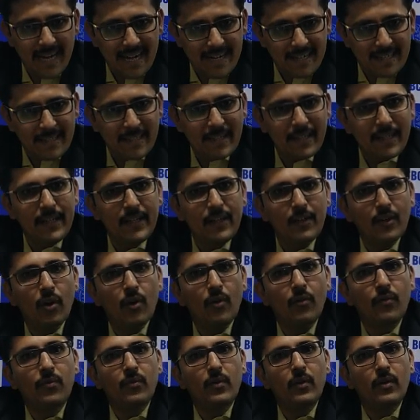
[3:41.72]
category
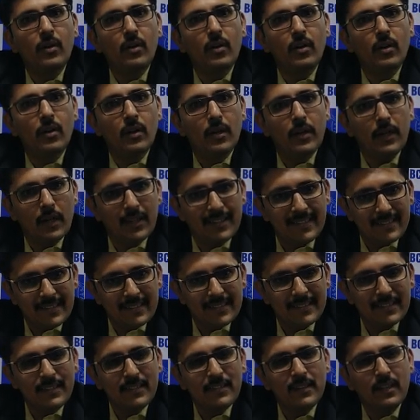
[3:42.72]
of
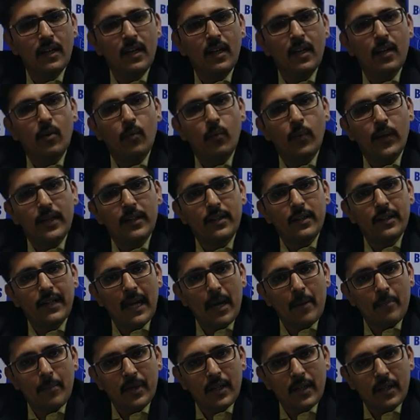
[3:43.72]
assessees where the
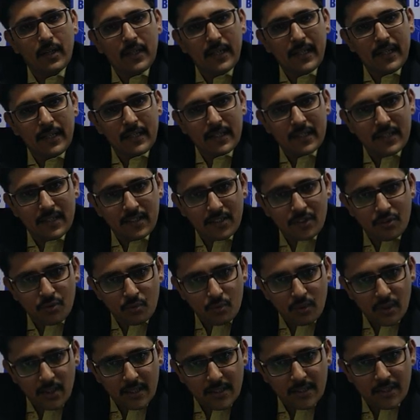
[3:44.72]
capital gain is
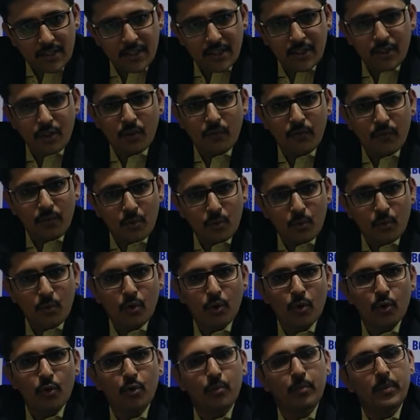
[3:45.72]
to the extent of 2
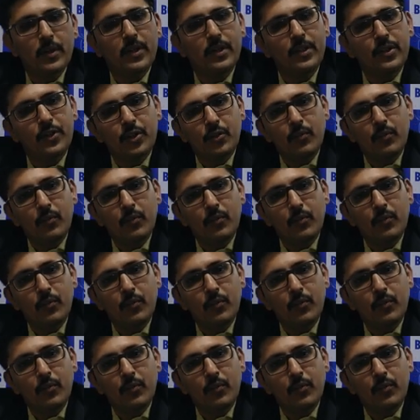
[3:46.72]
crore rupees,